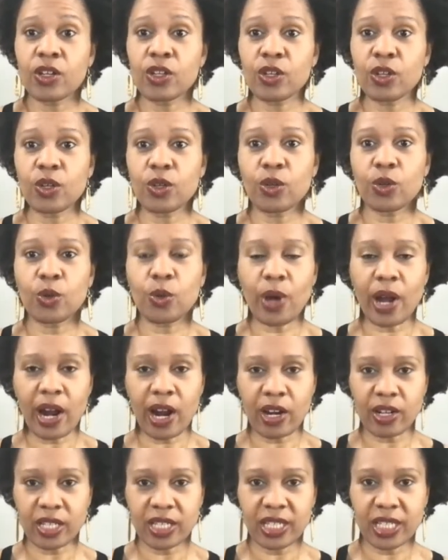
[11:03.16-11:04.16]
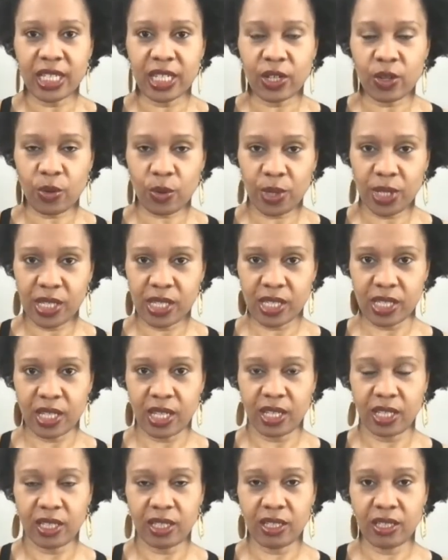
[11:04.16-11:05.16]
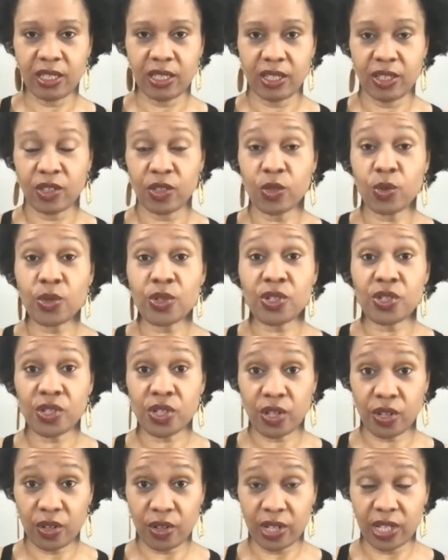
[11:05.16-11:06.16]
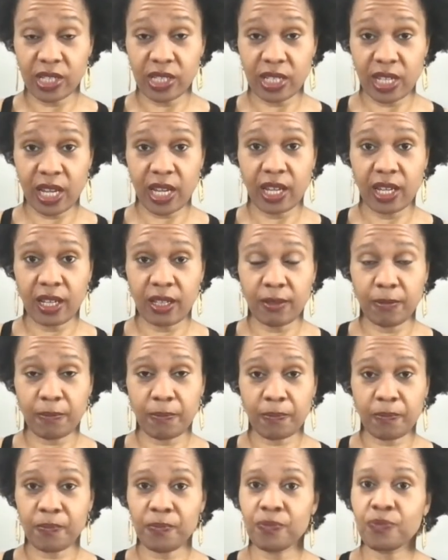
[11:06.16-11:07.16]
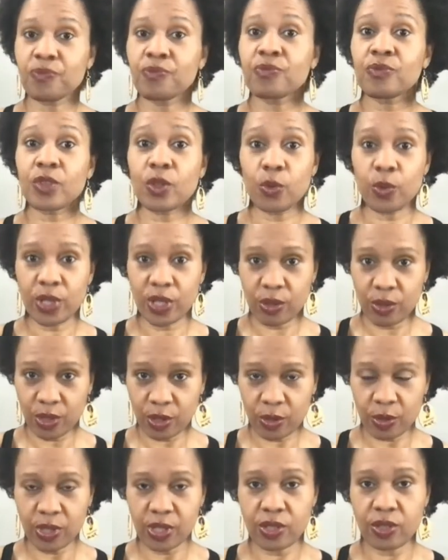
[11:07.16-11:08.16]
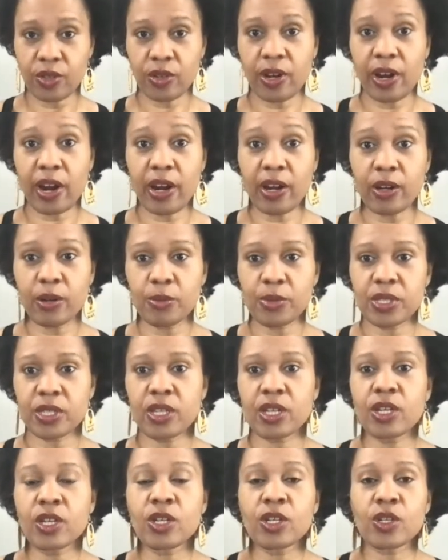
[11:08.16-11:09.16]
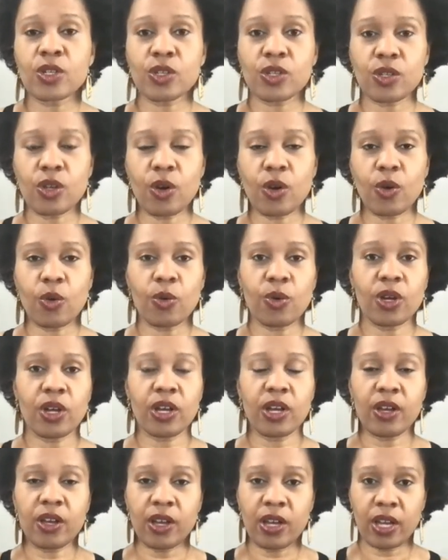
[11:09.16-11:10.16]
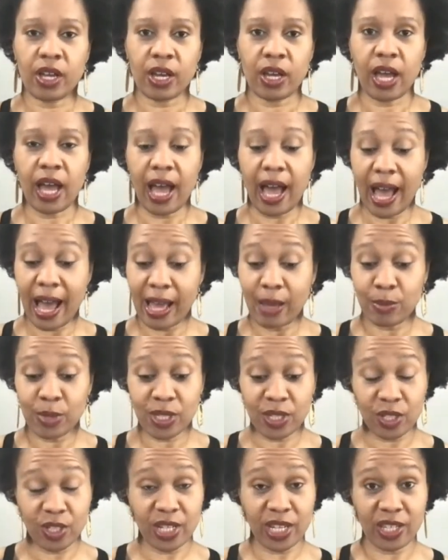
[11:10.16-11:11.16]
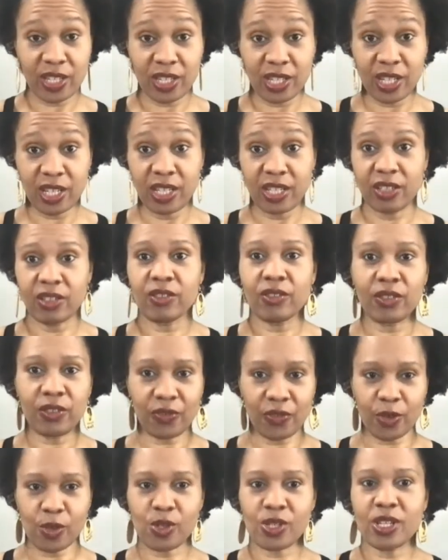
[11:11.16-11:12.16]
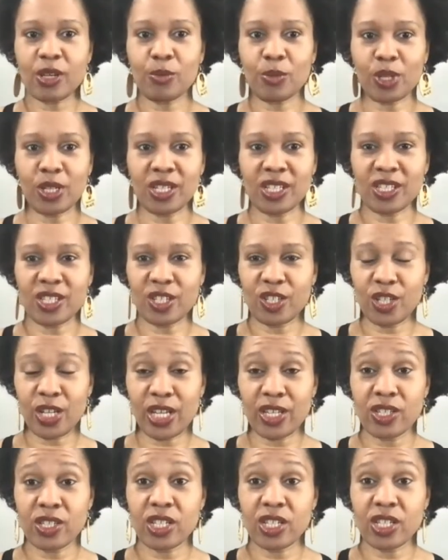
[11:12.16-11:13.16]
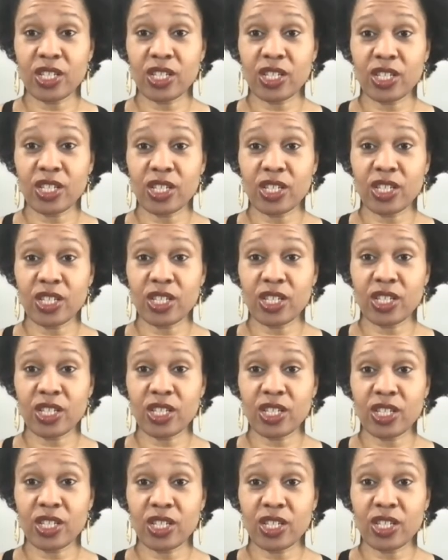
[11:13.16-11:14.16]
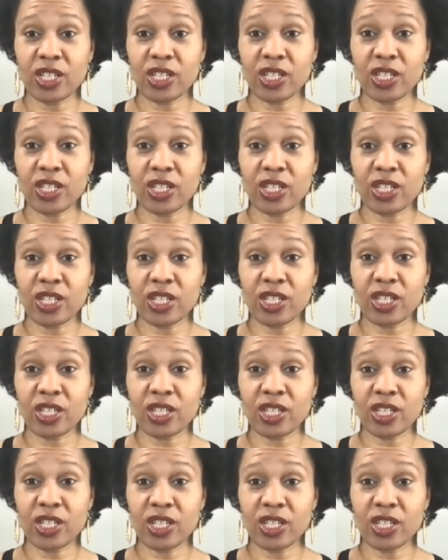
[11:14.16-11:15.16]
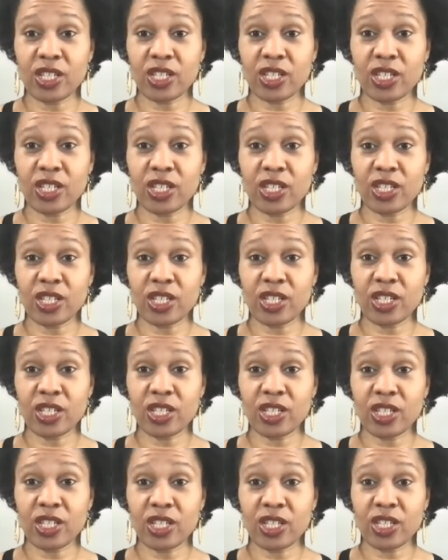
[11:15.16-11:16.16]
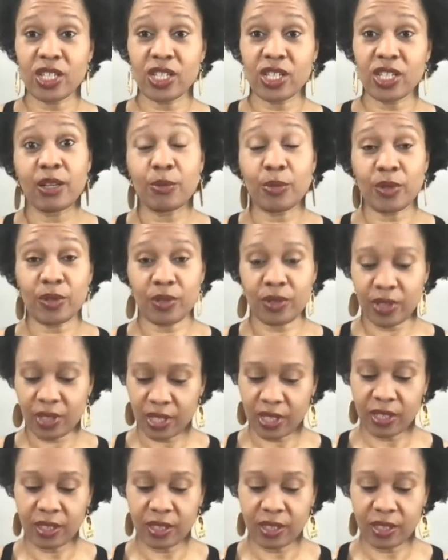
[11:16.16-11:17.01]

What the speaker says: you are decreasing your sugar intake when you decrease your carbs. So first I'm going to suggest is you increase your protein, but then number